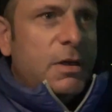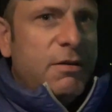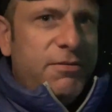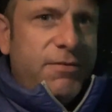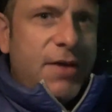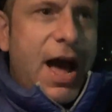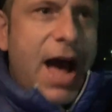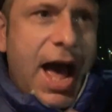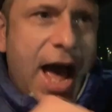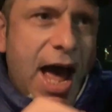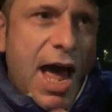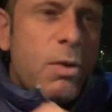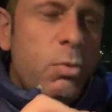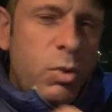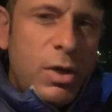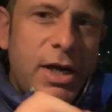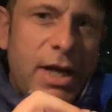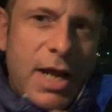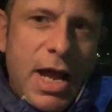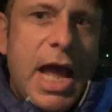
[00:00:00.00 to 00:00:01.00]
If I
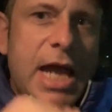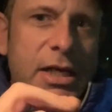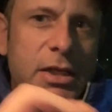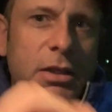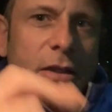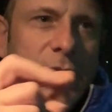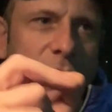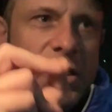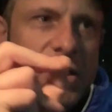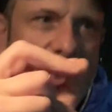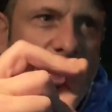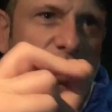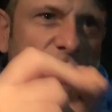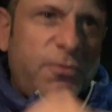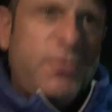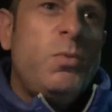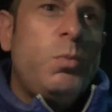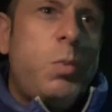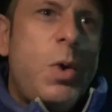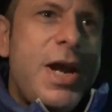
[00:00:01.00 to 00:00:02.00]
would have handled it in a
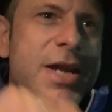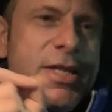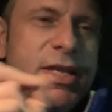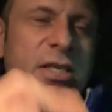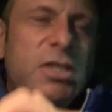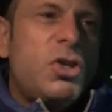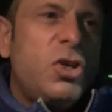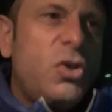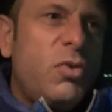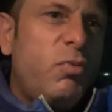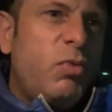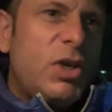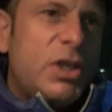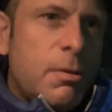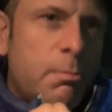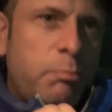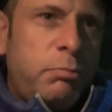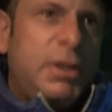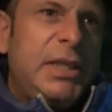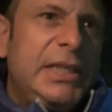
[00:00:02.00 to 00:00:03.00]
different way, this could have
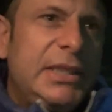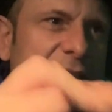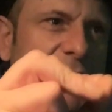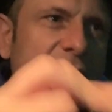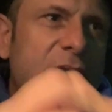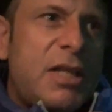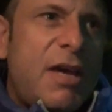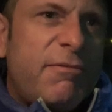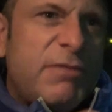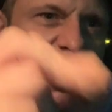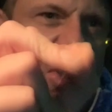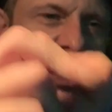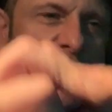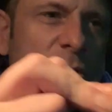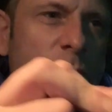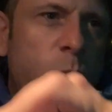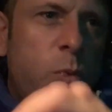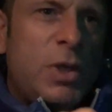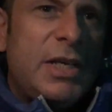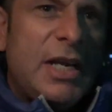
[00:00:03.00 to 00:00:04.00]
went completely left. It
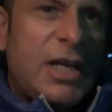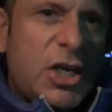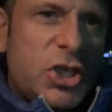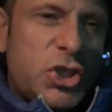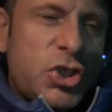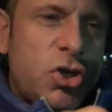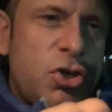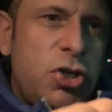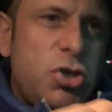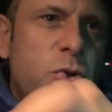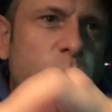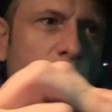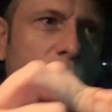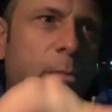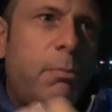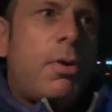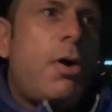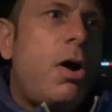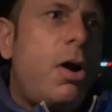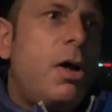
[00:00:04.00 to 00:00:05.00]
could turn into
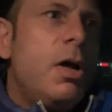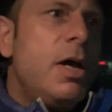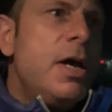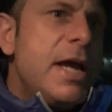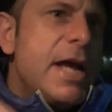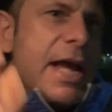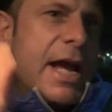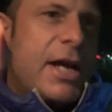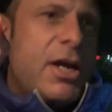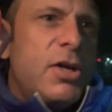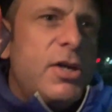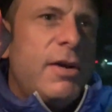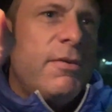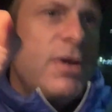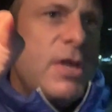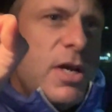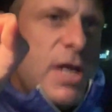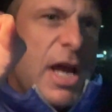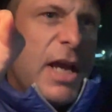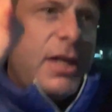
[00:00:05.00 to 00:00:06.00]
a brawl. It could
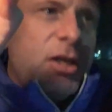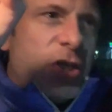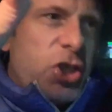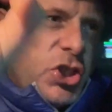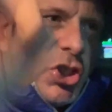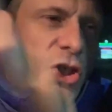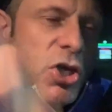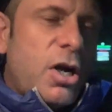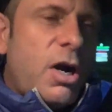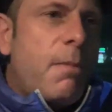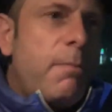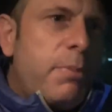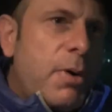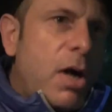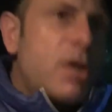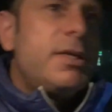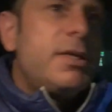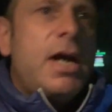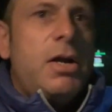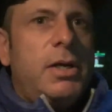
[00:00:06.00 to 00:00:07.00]
have shut our
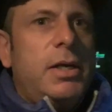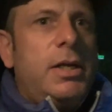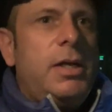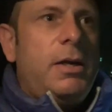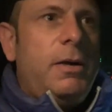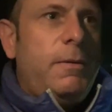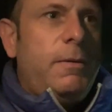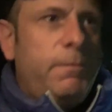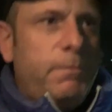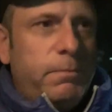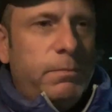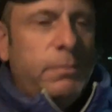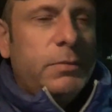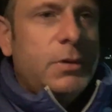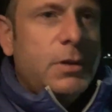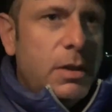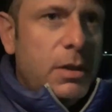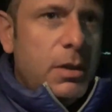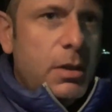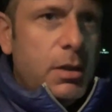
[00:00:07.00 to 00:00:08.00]
bar down again.
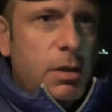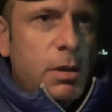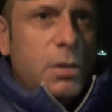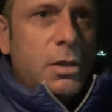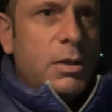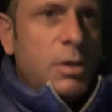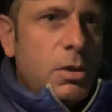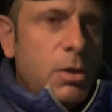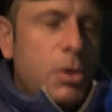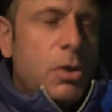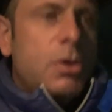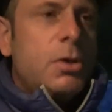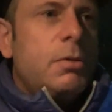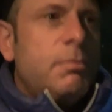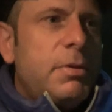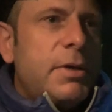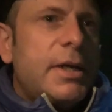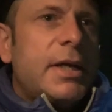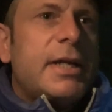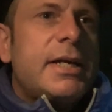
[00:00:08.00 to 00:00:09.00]

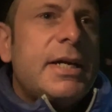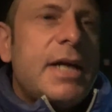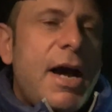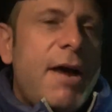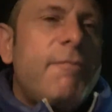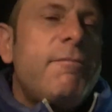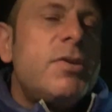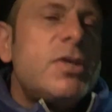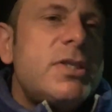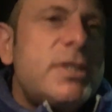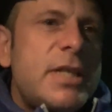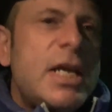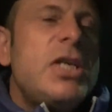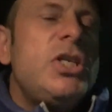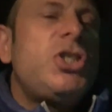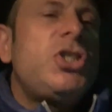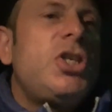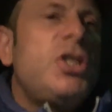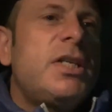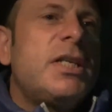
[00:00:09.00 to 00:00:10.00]
But a
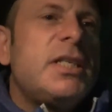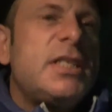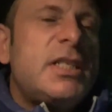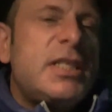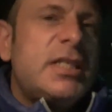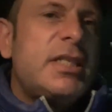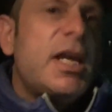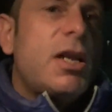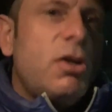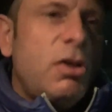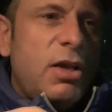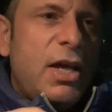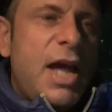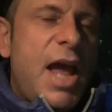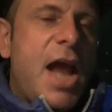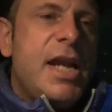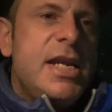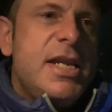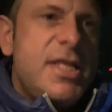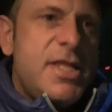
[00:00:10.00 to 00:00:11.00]
conversation can settle
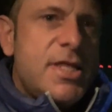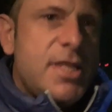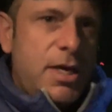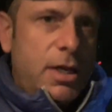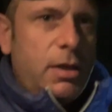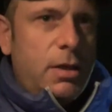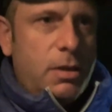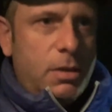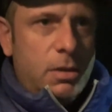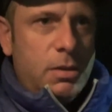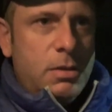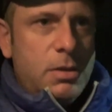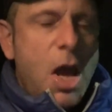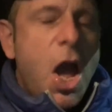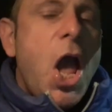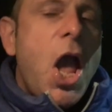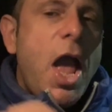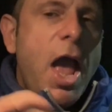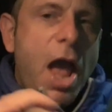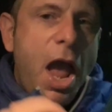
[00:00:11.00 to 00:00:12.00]

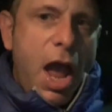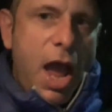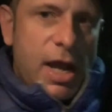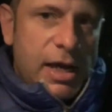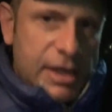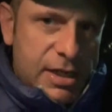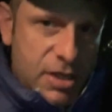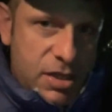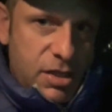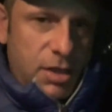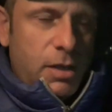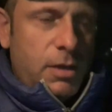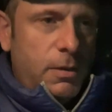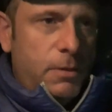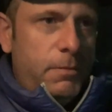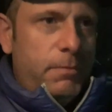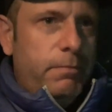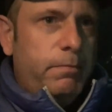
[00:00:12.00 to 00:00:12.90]
anything. Anything.